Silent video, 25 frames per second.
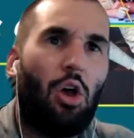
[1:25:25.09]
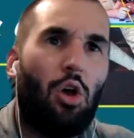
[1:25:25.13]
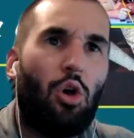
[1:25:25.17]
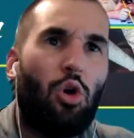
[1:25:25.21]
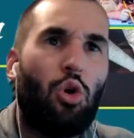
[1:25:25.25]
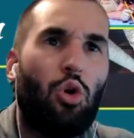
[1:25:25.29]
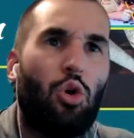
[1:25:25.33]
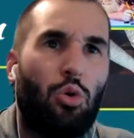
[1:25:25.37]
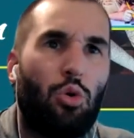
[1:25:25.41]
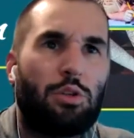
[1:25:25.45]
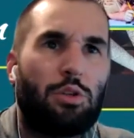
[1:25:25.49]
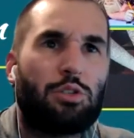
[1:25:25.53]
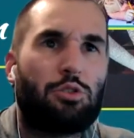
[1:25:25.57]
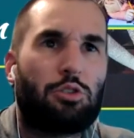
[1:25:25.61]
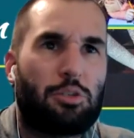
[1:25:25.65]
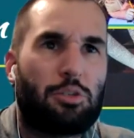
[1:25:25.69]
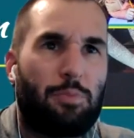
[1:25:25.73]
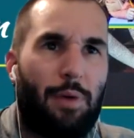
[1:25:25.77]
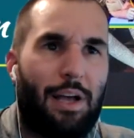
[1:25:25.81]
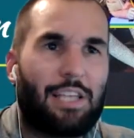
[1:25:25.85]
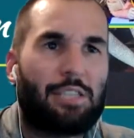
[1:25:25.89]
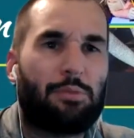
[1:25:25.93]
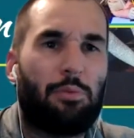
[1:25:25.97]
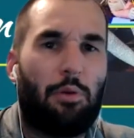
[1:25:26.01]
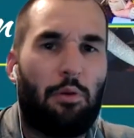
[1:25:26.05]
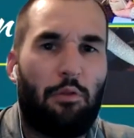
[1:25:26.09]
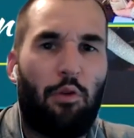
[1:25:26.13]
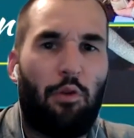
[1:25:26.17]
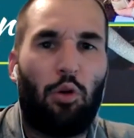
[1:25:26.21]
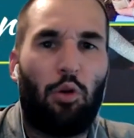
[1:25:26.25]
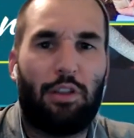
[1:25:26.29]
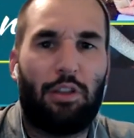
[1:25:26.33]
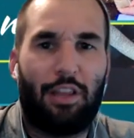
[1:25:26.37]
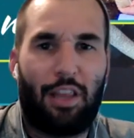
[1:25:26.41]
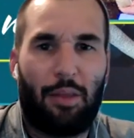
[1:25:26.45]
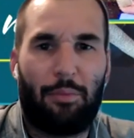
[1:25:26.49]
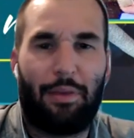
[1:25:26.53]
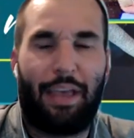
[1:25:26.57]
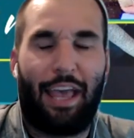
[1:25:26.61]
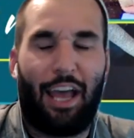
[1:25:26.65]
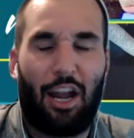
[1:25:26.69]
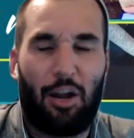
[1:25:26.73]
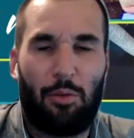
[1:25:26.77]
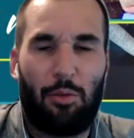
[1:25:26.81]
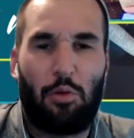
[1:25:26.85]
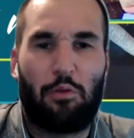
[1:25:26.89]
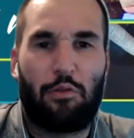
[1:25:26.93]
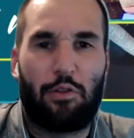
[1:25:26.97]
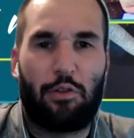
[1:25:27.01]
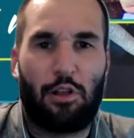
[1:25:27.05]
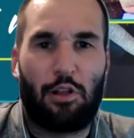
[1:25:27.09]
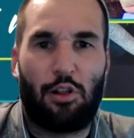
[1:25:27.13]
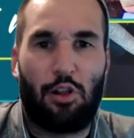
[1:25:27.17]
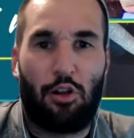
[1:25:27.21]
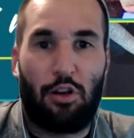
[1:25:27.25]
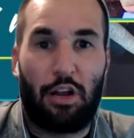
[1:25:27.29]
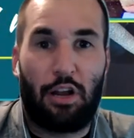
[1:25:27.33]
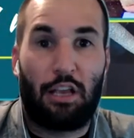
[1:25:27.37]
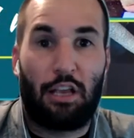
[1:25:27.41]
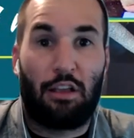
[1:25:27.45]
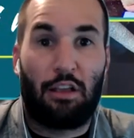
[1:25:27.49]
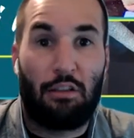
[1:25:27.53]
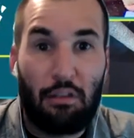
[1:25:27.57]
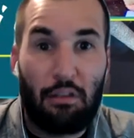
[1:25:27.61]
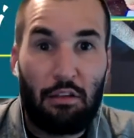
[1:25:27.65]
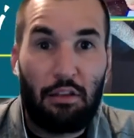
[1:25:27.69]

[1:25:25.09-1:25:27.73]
Who is responsible of holding them accountable for their learning?